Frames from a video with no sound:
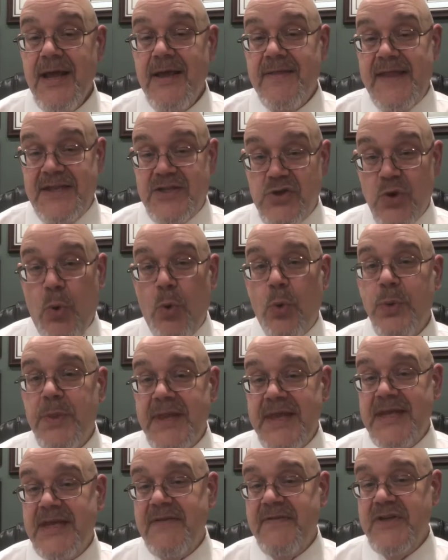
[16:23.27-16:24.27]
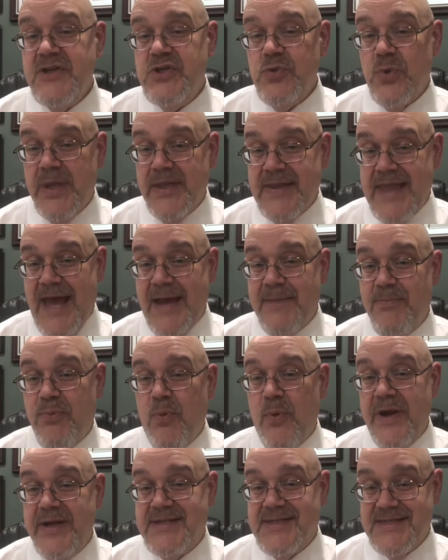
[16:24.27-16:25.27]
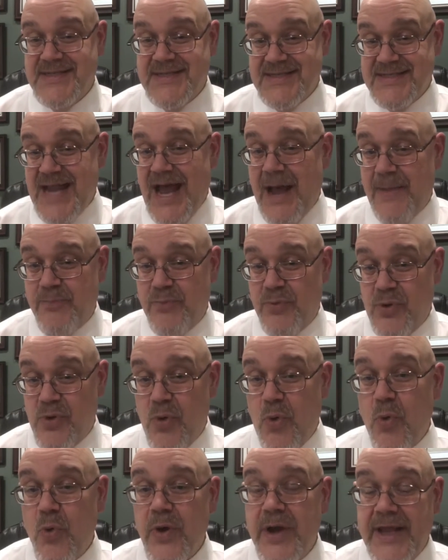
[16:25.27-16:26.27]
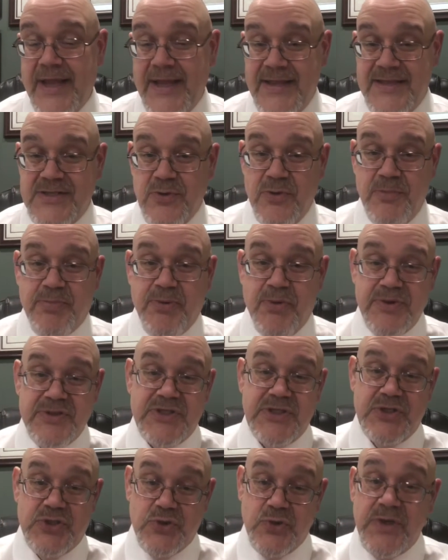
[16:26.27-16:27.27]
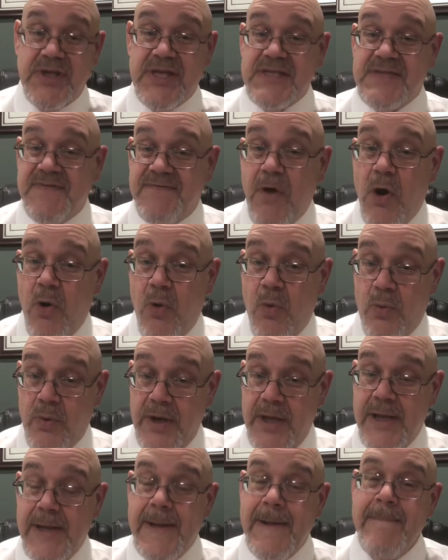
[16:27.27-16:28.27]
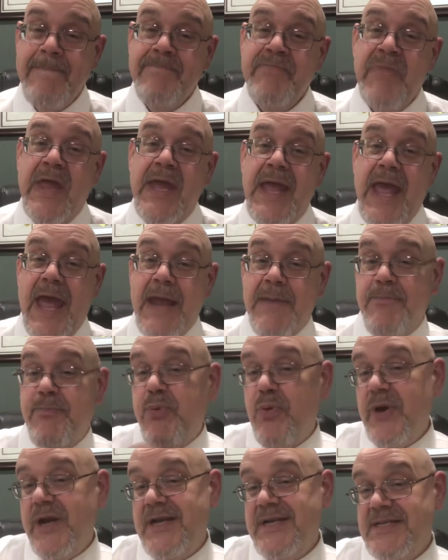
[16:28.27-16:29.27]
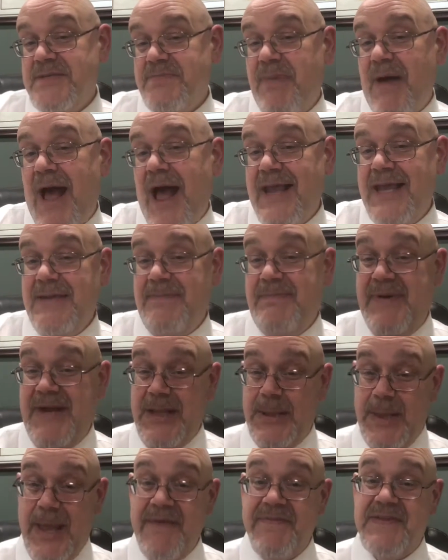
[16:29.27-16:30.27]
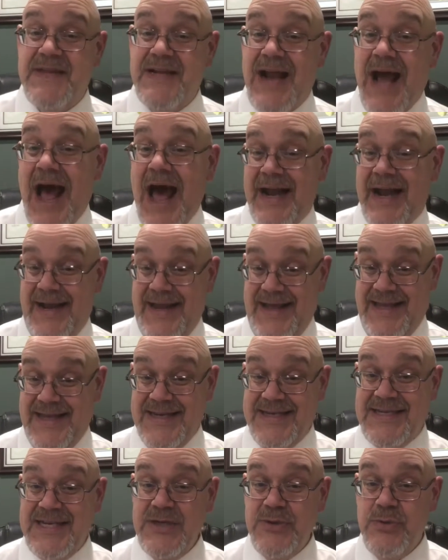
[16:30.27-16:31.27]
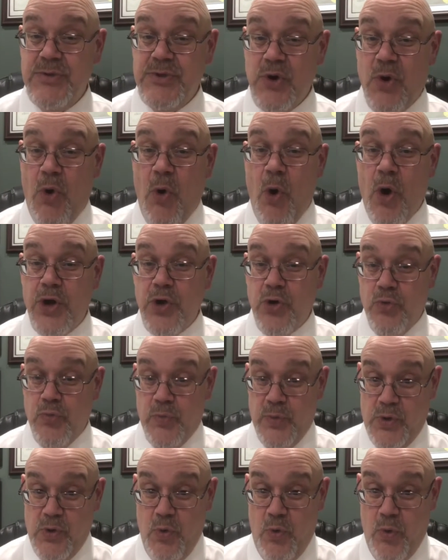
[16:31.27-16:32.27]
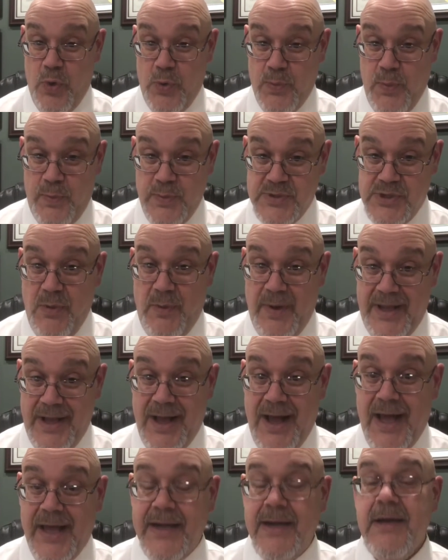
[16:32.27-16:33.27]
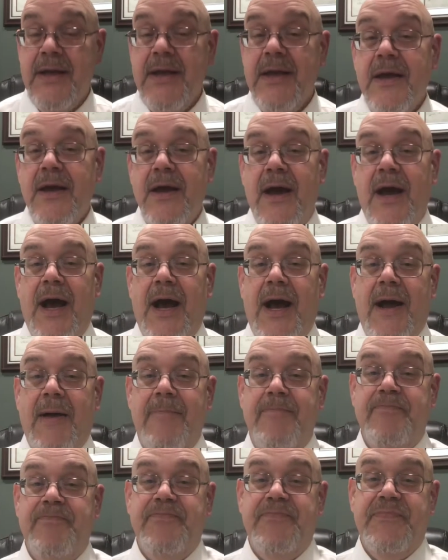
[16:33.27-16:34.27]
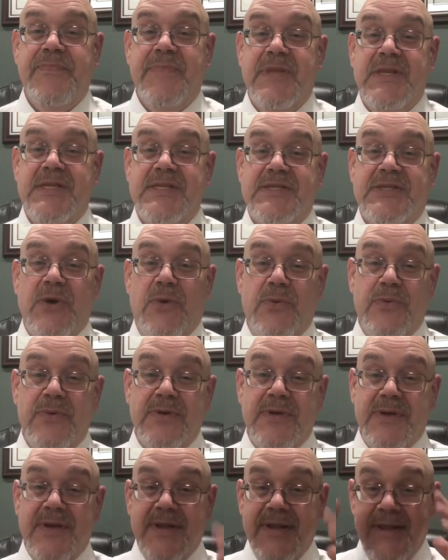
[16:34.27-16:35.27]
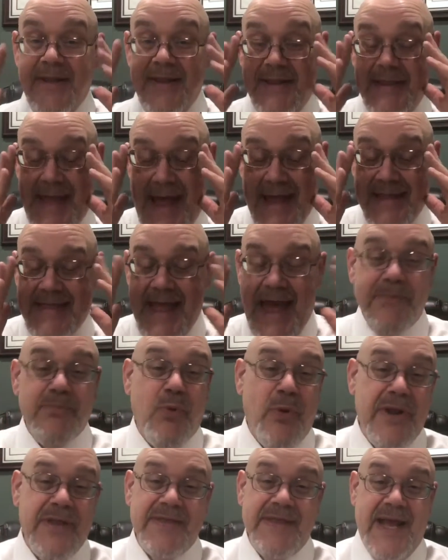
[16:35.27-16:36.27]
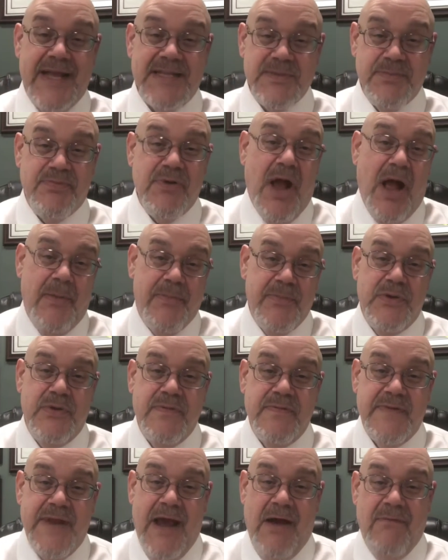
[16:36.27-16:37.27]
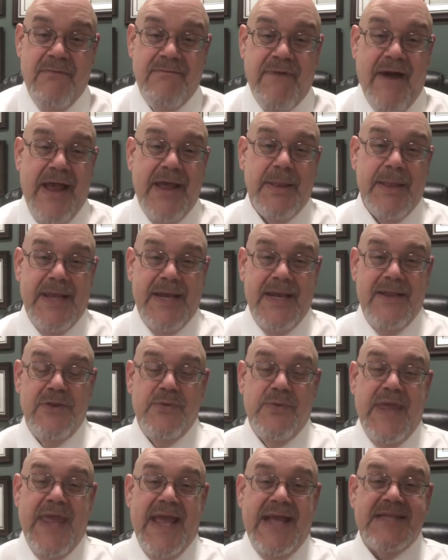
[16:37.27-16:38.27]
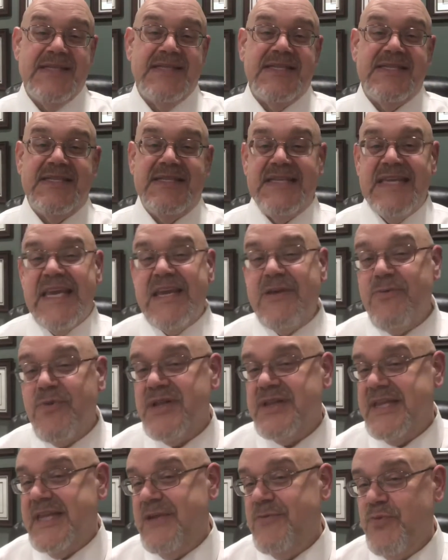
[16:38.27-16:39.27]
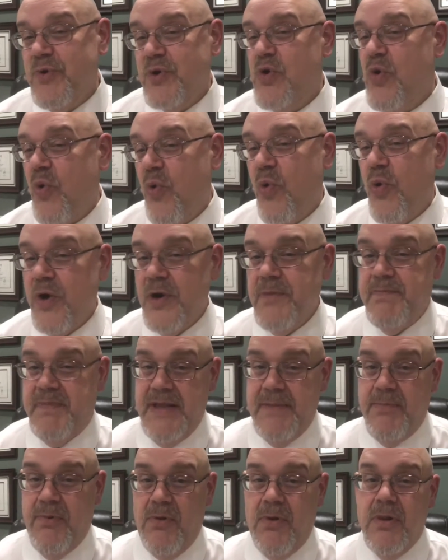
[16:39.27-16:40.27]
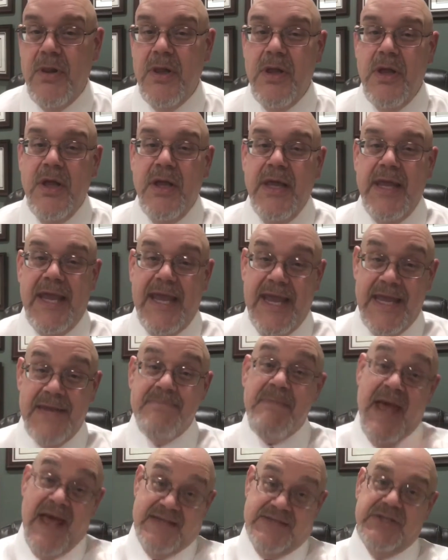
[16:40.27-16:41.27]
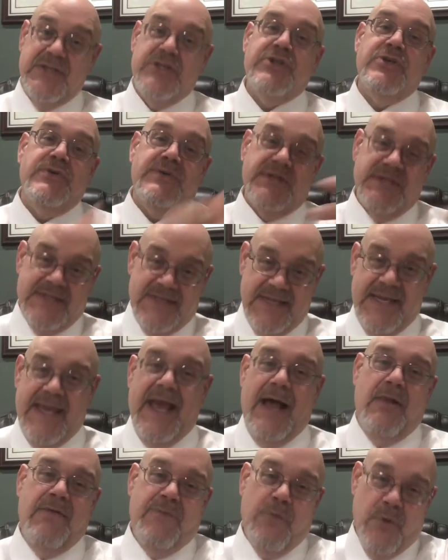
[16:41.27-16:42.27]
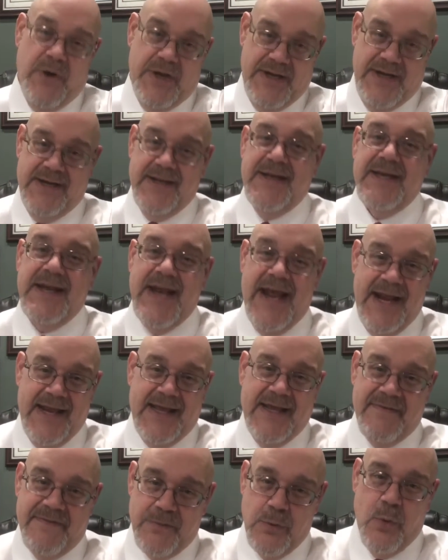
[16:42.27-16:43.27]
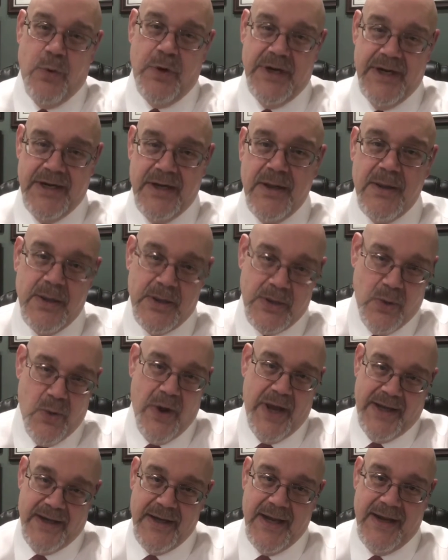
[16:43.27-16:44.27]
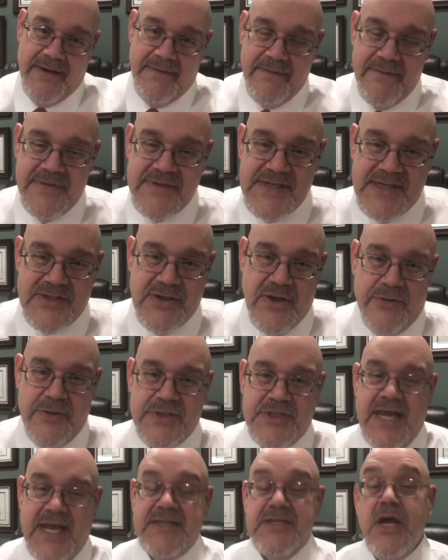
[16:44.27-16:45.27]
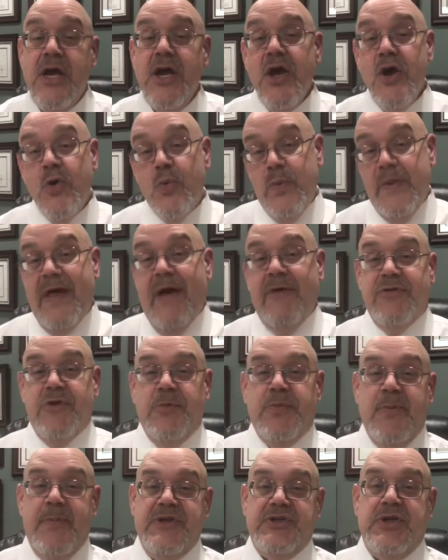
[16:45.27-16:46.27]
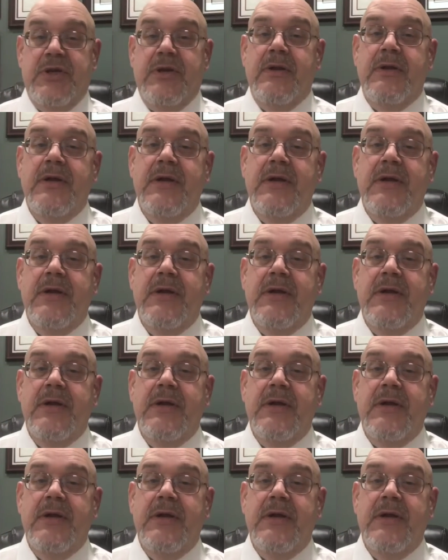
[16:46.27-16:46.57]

They told the individual at that point to stop recording, and so the person took his phone and put it in his pocket, but he left it on, and it continued to audio record what was going on. At that point, that's a problem. You've now violated. You can't secretly record people in Massachusetts, in California, in Connecticut, in Florida, in Illinois, and 6 other states without their permission.